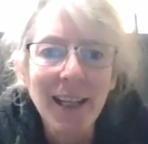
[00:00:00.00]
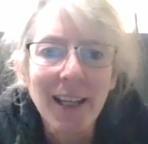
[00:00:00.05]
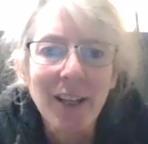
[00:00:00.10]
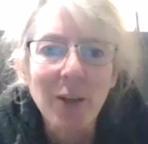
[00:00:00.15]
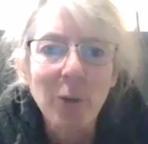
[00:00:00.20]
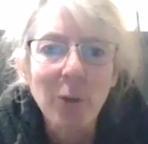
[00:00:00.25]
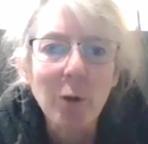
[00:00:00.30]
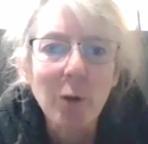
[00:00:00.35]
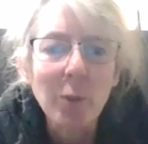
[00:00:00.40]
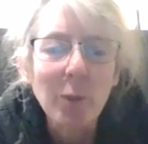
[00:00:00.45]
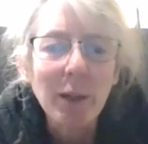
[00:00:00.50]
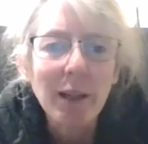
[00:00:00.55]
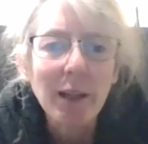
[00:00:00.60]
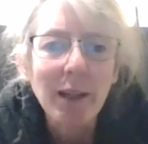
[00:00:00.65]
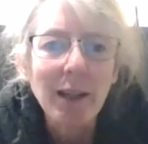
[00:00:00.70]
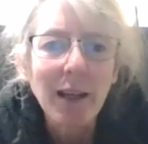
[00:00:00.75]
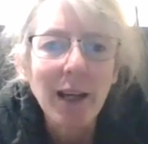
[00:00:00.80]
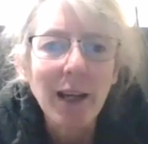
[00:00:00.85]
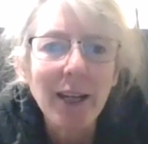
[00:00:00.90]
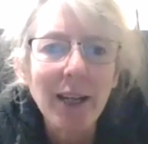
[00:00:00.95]
there would be a
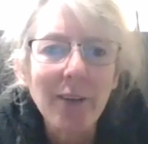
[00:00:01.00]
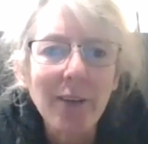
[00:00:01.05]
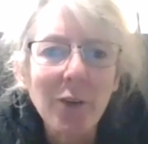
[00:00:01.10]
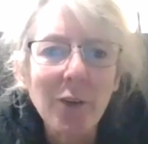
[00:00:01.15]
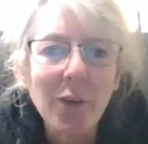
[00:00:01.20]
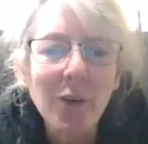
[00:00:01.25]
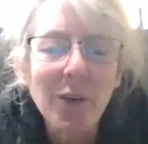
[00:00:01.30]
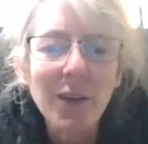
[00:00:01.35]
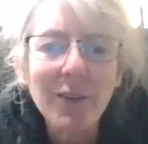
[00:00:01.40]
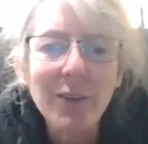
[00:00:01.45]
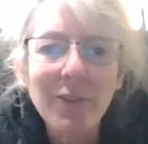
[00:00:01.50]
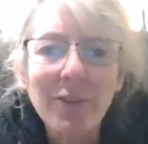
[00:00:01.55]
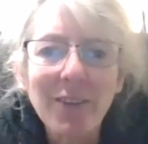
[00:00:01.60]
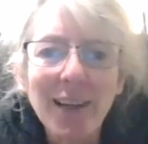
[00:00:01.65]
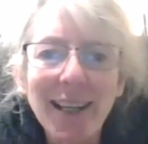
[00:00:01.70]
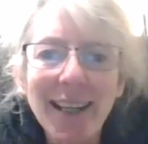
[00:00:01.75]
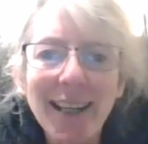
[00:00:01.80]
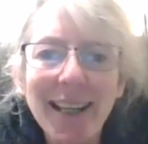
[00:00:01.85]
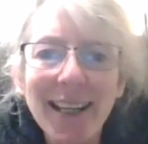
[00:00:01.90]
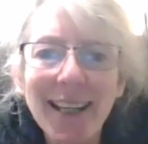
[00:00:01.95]
kind of
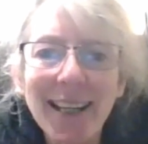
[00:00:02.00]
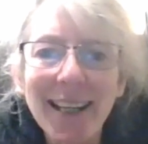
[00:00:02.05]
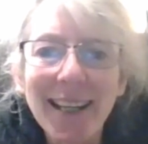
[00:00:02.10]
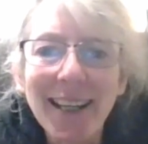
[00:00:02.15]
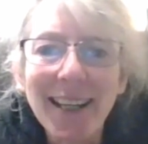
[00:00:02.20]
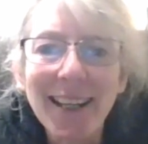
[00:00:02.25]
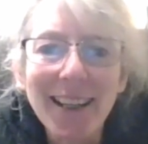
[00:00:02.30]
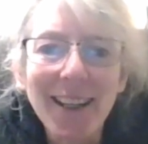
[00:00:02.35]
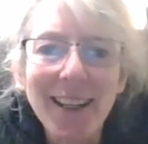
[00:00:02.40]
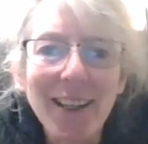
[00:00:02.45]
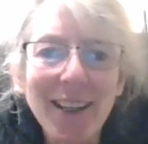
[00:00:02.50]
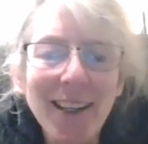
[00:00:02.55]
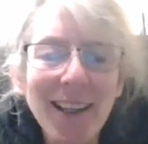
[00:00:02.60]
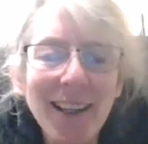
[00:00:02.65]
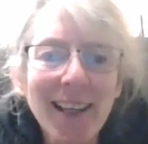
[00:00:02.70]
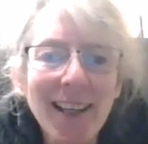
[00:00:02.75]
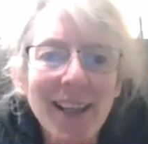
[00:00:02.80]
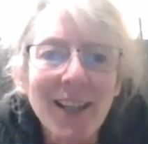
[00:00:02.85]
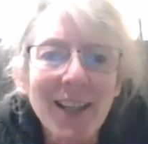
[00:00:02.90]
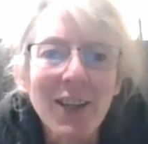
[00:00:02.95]
stiffening and
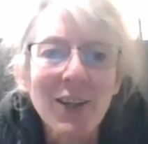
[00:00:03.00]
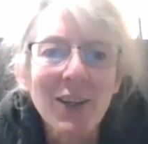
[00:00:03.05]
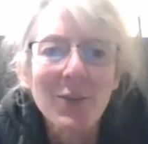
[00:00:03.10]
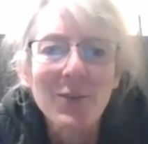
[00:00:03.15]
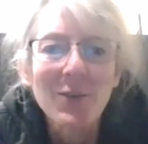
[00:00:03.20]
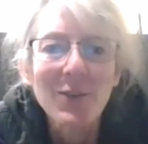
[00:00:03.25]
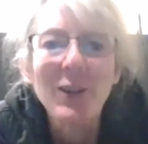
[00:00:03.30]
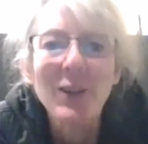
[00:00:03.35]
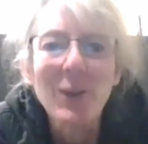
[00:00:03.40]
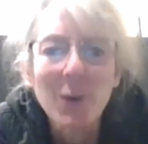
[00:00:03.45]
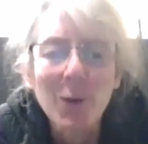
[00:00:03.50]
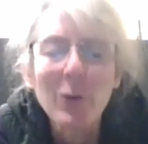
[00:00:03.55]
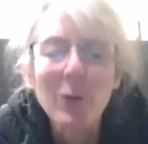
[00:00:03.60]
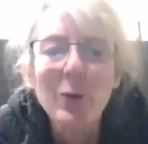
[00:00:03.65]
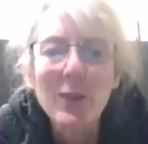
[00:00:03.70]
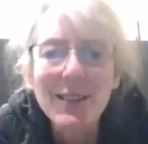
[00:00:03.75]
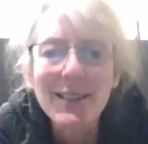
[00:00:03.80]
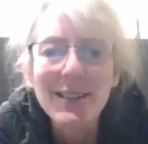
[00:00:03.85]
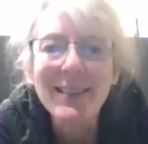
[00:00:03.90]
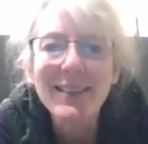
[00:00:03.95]
a
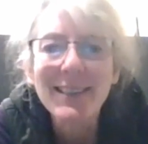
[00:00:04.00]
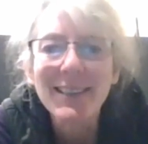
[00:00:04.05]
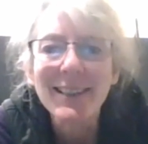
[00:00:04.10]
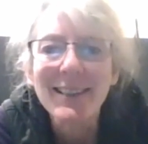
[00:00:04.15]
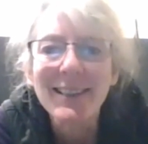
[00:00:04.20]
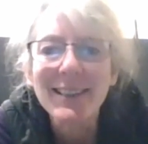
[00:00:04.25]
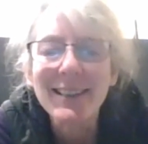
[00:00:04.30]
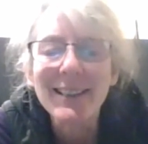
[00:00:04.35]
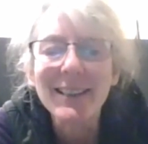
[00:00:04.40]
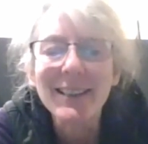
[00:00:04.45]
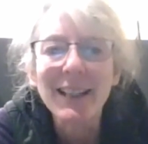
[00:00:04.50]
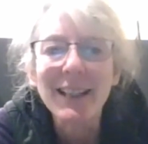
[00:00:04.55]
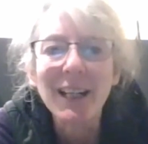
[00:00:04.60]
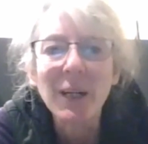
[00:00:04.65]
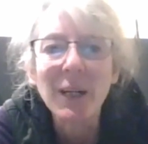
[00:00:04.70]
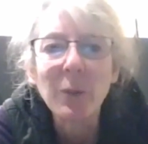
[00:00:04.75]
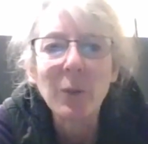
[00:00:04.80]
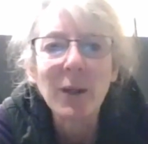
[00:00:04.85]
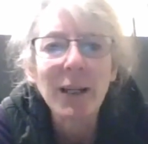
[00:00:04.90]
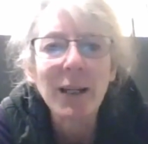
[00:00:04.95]
resistance.
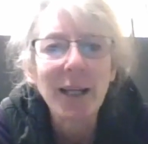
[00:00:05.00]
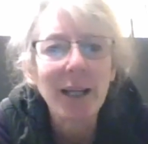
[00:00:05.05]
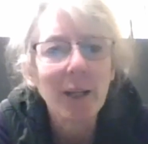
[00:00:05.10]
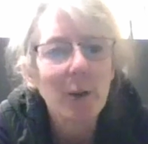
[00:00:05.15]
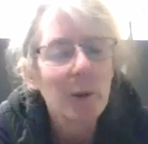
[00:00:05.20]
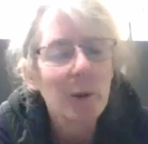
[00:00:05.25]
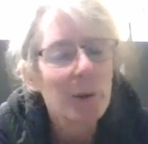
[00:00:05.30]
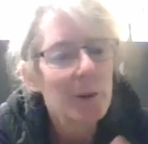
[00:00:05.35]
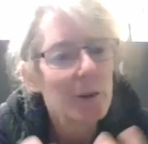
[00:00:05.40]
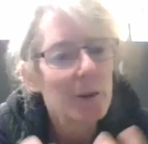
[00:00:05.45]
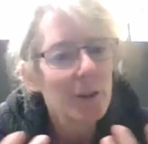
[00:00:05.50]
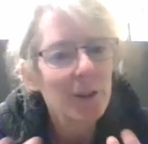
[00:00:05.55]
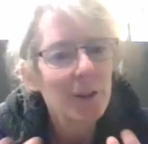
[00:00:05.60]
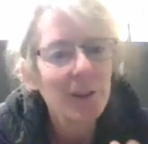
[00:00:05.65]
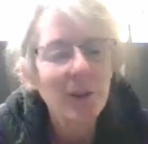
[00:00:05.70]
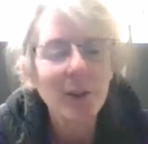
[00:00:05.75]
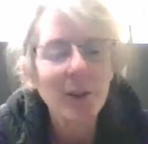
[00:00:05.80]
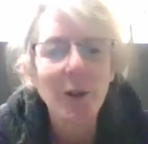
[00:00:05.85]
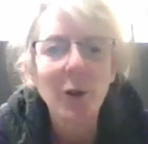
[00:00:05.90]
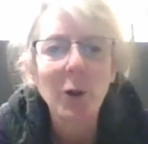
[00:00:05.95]
And when I could
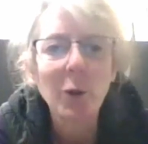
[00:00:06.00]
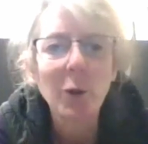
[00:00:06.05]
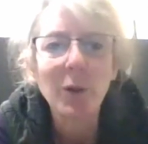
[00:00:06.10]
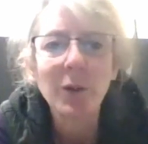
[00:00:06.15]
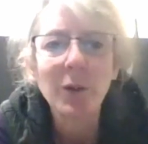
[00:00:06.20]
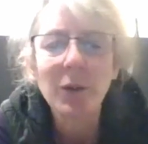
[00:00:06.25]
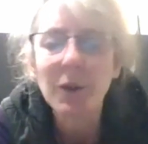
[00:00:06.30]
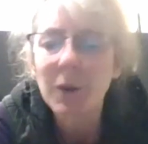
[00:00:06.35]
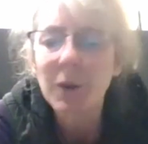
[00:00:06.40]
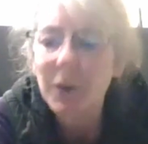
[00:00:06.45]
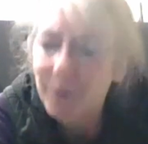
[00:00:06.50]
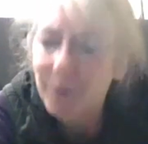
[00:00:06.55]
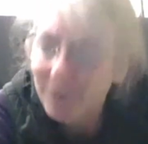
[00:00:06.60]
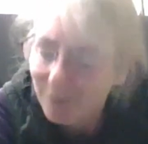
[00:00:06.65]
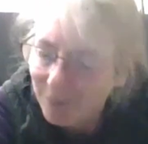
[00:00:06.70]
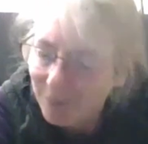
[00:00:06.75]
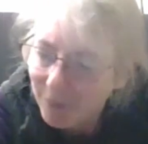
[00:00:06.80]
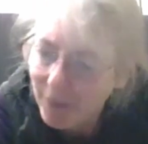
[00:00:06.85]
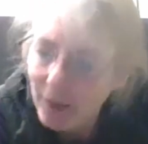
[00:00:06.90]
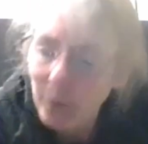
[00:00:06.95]
just open to,
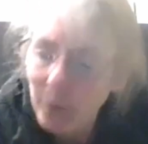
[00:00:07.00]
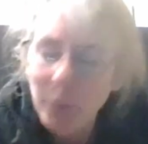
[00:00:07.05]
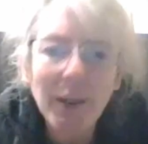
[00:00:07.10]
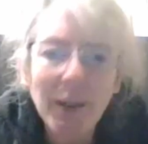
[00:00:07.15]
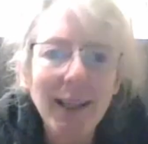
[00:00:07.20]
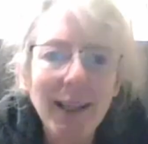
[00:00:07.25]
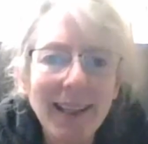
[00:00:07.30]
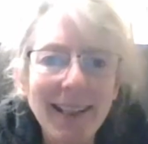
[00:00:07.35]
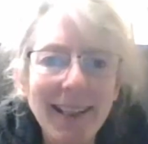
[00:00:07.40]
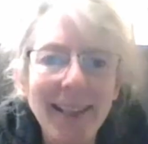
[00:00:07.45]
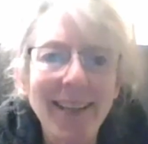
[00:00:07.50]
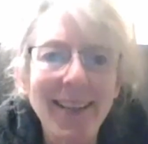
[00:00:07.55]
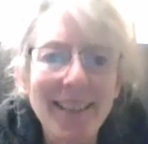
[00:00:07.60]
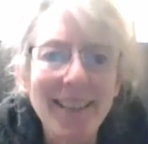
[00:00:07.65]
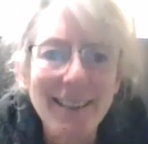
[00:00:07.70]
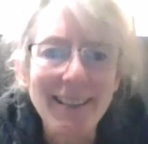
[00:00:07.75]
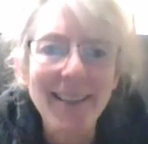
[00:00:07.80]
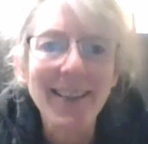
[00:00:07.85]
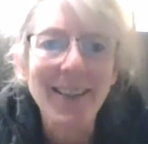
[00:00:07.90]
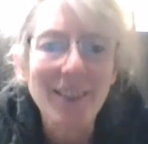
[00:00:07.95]
okay,
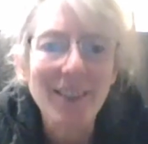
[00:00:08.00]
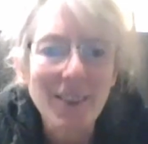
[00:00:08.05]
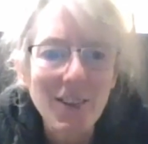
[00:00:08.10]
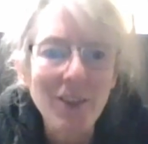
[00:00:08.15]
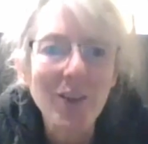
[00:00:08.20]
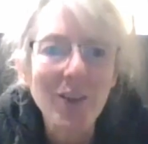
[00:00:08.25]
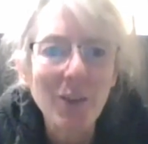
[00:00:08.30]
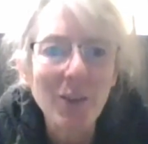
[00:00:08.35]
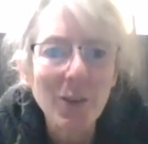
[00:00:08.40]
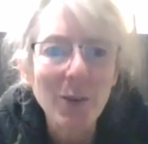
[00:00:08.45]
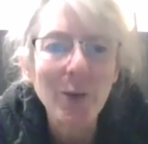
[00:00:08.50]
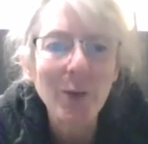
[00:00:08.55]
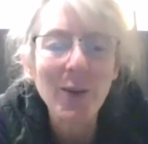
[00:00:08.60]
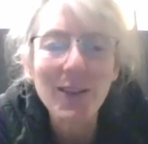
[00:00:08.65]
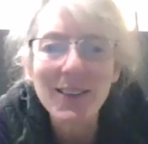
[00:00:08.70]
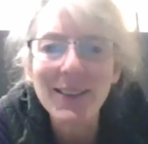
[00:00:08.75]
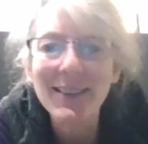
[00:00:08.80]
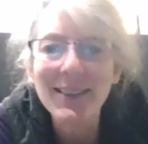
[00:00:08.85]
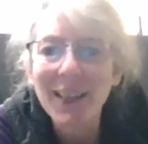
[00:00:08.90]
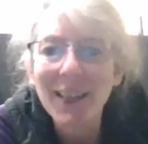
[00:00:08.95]
so
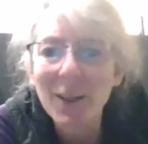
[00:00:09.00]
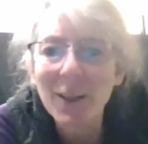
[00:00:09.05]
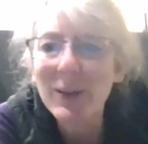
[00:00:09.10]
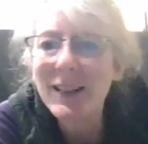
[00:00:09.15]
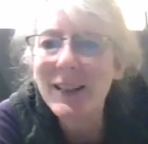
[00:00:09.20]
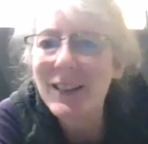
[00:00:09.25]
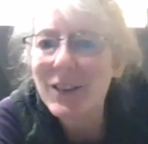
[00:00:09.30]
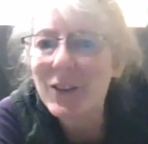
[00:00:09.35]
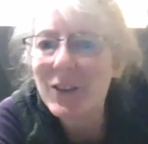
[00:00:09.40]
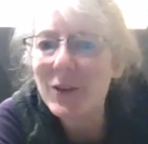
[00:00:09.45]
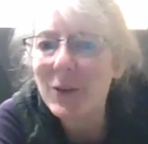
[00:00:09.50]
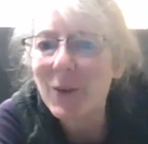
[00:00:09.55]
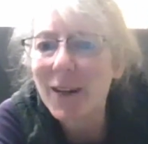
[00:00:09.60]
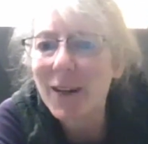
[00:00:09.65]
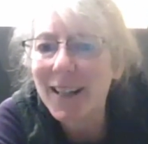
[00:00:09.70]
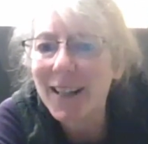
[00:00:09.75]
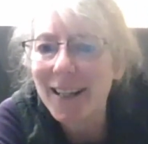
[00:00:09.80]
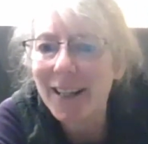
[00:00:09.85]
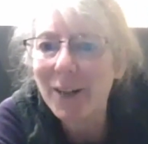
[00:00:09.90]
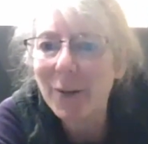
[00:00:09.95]
this is how it is
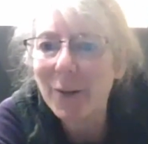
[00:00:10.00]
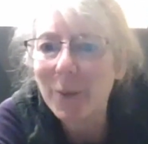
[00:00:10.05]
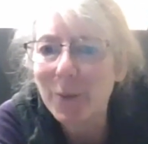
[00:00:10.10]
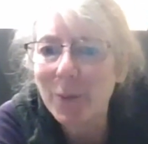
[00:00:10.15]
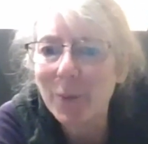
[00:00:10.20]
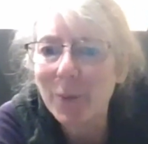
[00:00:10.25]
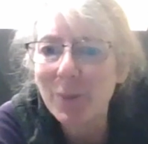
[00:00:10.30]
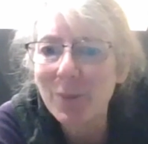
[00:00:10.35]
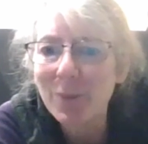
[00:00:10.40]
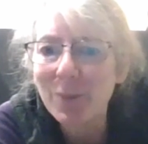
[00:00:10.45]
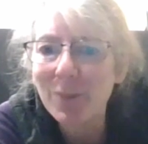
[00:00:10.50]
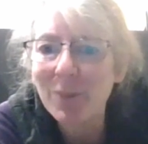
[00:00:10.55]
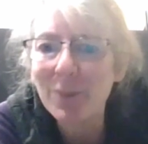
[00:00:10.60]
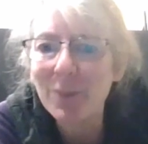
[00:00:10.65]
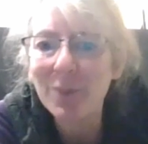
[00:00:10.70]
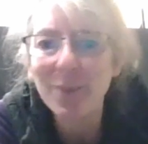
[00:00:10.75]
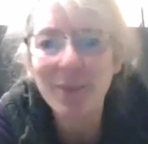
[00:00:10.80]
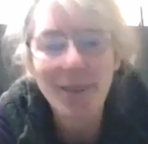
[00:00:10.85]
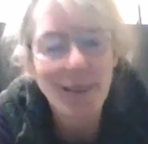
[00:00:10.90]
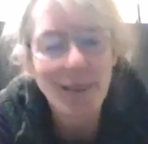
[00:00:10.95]
right now.
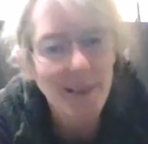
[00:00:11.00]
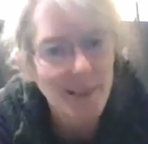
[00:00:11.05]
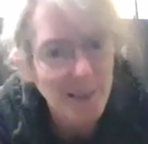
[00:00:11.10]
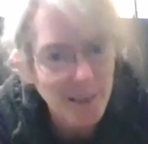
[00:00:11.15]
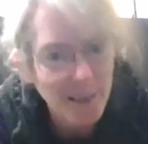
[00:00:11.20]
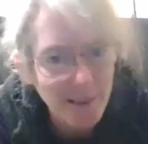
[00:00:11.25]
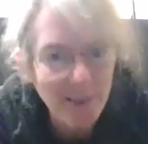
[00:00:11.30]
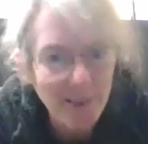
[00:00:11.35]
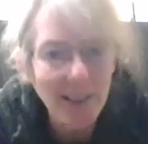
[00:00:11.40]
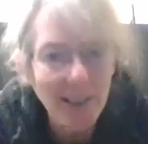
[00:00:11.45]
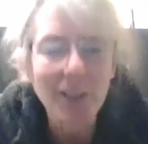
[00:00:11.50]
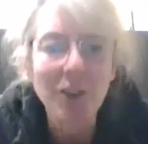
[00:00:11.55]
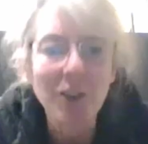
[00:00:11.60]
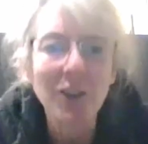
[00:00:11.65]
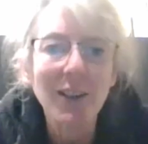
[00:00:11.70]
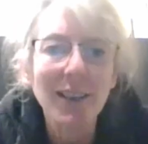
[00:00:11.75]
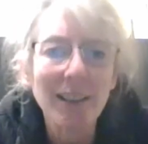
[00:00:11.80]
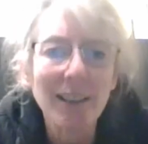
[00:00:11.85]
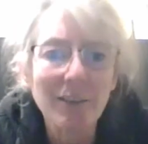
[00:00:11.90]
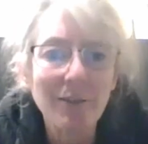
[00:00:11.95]
It's
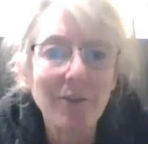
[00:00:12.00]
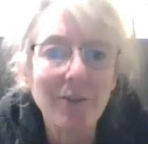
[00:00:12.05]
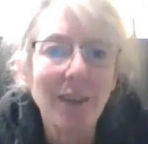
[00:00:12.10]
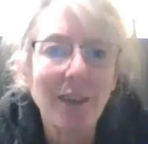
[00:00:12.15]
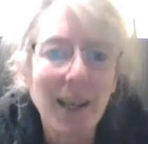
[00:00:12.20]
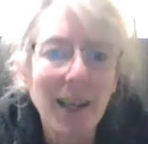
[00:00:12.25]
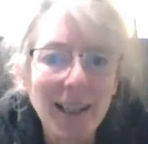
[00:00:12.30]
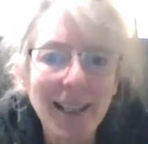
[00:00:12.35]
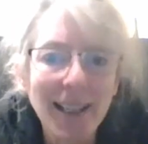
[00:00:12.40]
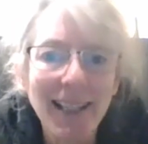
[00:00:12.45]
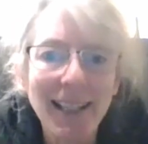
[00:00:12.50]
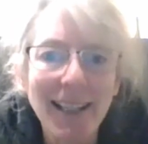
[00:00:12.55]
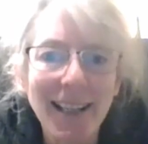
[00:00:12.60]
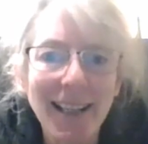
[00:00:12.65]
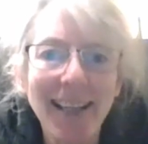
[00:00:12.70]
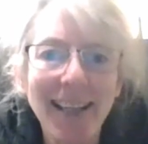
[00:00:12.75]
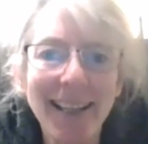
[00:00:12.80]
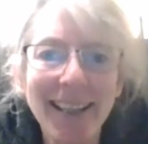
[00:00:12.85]
actually fine.